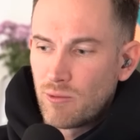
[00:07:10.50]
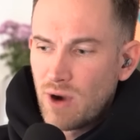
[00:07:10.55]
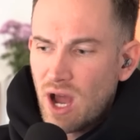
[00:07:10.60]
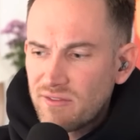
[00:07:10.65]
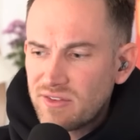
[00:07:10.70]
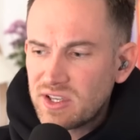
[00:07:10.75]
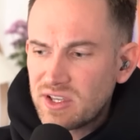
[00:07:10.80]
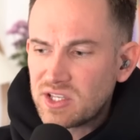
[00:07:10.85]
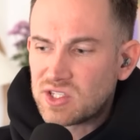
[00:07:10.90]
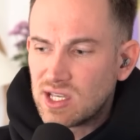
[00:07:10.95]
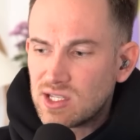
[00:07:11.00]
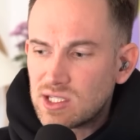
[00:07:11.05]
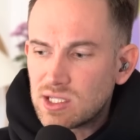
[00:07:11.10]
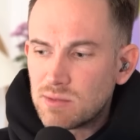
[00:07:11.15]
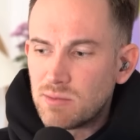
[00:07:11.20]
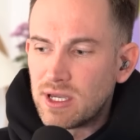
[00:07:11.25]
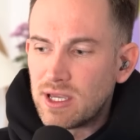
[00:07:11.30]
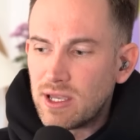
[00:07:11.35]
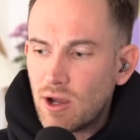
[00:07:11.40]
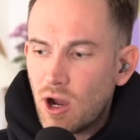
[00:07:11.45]
said to
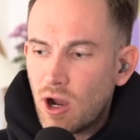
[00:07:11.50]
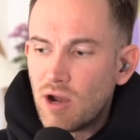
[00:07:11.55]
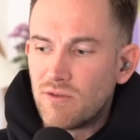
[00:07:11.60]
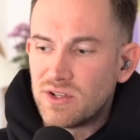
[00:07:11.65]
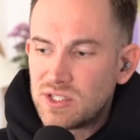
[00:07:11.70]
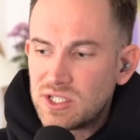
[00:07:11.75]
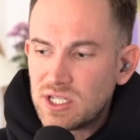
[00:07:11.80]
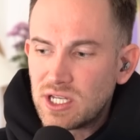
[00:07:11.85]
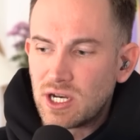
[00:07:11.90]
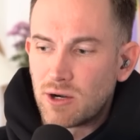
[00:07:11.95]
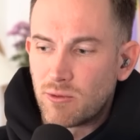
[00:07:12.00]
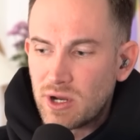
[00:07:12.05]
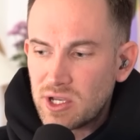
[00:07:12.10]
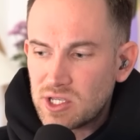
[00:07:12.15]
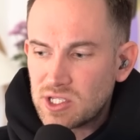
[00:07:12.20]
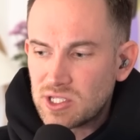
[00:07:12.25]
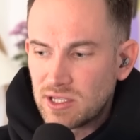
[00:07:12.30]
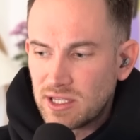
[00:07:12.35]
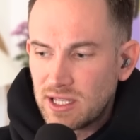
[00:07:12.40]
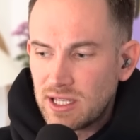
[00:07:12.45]
me over dinner
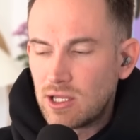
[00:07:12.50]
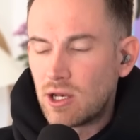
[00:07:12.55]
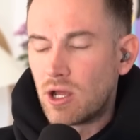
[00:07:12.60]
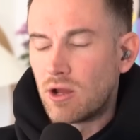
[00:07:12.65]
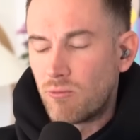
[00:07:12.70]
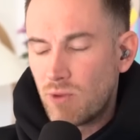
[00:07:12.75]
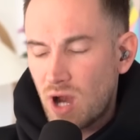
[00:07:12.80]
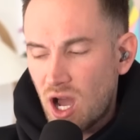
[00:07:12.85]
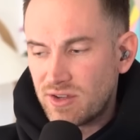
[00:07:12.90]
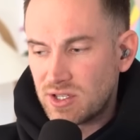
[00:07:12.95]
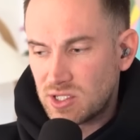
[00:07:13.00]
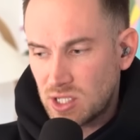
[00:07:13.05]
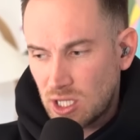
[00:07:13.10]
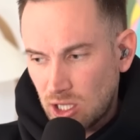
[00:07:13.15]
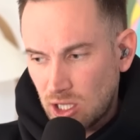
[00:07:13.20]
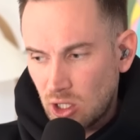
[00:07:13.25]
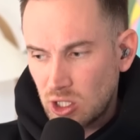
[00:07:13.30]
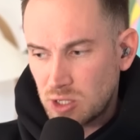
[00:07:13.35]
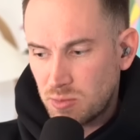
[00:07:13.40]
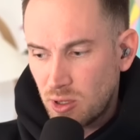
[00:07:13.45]
recently, Ravi is a
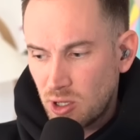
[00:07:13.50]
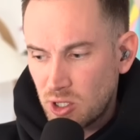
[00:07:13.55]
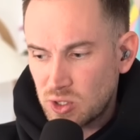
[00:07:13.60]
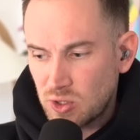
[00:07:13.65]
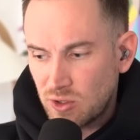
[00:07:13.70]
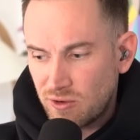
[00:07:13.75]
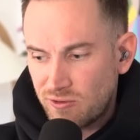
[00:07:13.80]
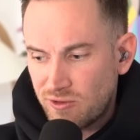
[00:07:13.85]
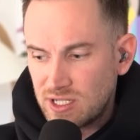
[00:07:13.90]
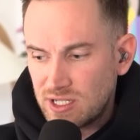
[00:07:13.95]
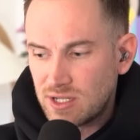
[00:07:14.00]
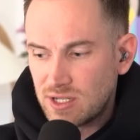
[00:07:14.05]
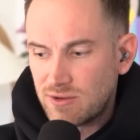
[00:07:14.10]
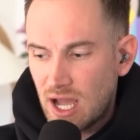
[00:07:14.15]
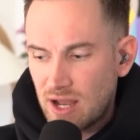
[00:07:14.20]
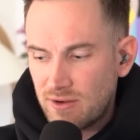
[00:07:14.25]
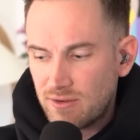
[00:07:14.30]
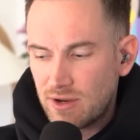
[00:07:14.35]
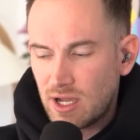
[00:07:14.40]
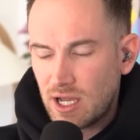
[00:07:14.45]
close personal friend,
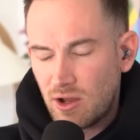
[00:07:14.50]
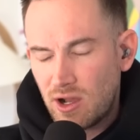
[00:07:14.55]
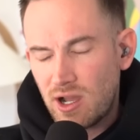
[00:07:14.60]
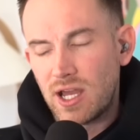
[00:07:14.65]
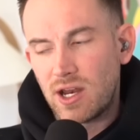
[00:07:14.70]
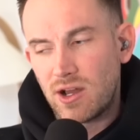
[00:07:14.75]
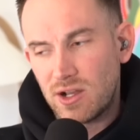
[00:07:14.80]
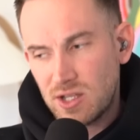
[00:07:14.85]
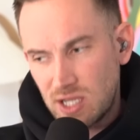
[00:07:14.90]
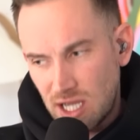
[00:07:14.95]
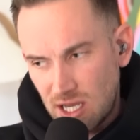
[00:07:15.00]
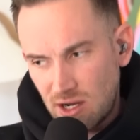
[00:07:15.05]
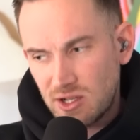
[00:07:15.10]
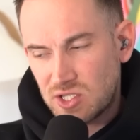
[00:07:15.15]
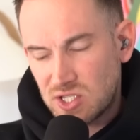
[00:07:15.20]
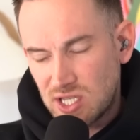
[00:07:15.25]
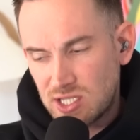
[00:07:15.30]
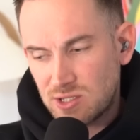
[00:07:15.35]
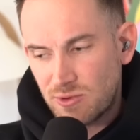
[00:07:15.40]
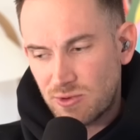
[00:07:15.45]
and I
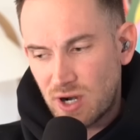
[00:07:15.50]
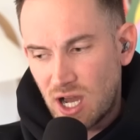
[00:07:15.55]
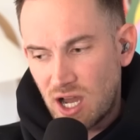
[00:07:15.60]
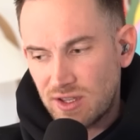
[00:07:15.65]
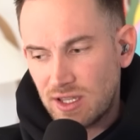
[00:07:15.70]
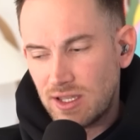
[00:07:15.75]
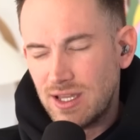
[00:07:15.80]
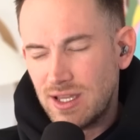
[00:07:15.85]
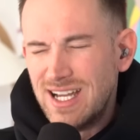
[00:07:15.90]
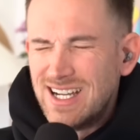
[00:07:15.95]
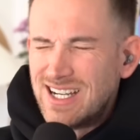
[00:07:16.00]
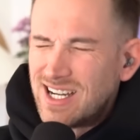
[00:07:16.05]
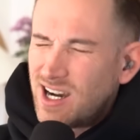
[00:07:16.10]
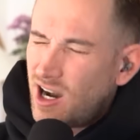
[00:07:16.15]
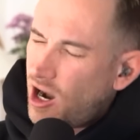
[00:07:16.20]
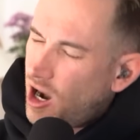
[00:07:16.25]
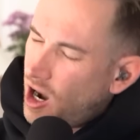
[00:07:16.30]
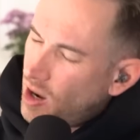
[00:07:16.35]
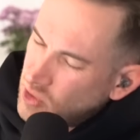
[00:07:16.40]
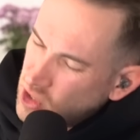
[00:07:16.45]
said to Ravi,
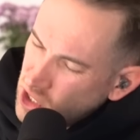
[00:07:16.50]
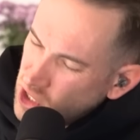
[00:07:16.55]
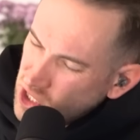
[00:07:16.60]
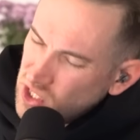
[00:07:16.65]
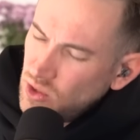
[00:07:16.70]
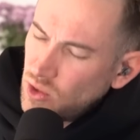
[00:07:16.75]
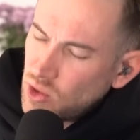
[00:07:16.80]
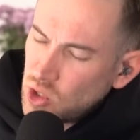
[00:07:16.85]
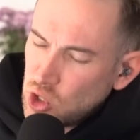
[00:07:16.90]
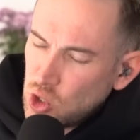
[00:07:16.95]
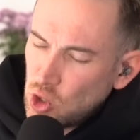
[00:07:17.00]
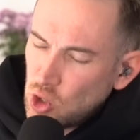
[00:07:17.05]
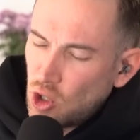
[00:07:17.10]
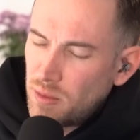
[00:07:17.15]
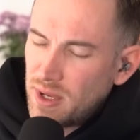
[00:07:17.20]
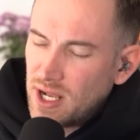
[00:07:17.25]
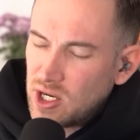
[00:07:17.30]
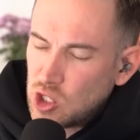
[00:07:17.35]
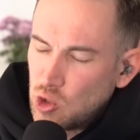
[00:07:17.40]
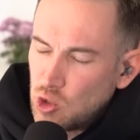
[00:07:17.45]
I'm just not sure
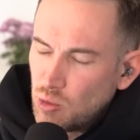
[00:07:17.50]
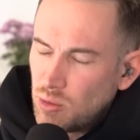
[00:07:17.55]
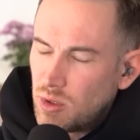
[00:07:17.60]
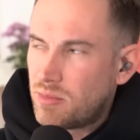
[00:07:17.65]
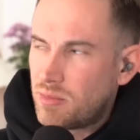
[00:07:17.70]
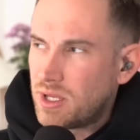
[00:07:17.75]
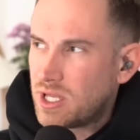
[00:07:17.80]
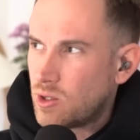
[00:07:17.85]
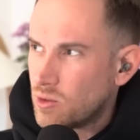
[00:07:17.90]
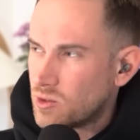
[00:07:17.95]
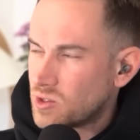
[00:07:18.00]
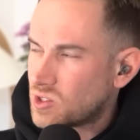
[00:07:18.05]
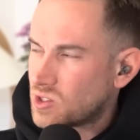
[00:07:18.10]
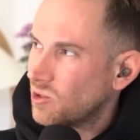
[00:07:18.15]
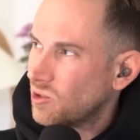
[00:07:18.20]
about Shubman because, look,